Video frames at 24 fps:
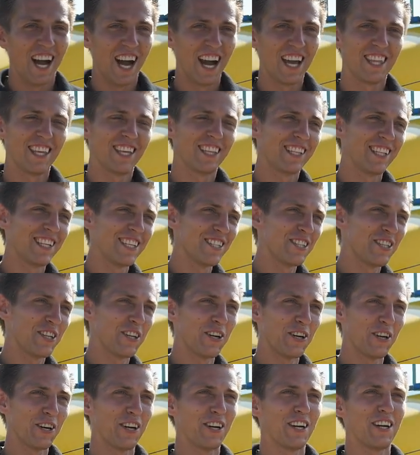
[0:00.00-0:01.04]
I think the
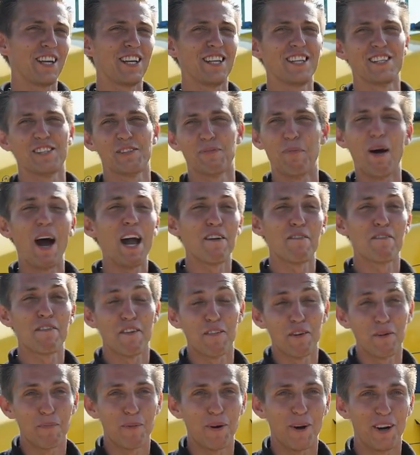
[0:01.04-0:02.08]
interior is my
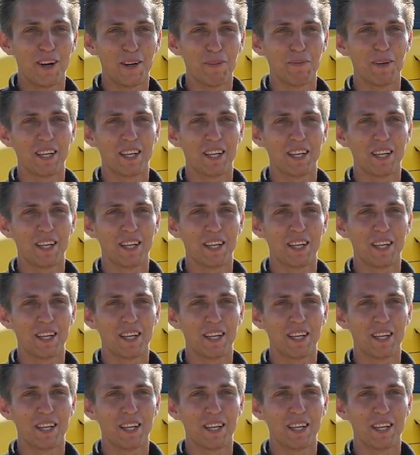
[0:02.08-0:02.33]
favorite part